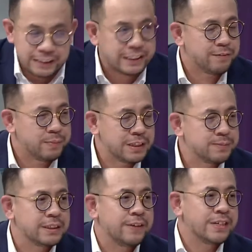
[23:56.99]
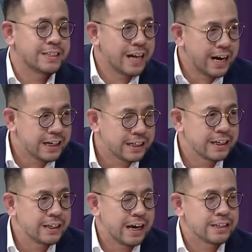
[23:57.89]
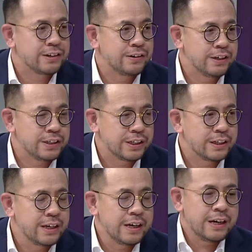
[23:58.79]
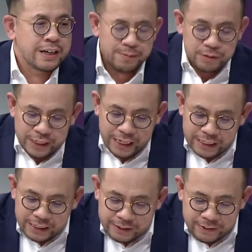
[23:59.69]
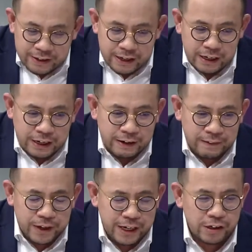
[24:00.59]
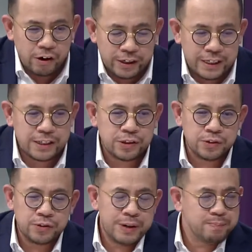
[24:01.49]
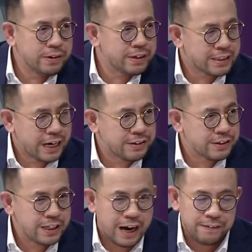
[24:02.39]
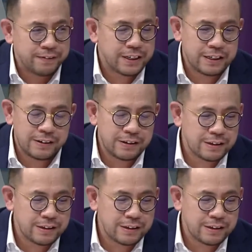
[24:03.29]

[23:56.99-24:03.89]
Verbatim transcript: There, there are a set of principles that we sign as a coalition, come together uh, in order to rebuild this country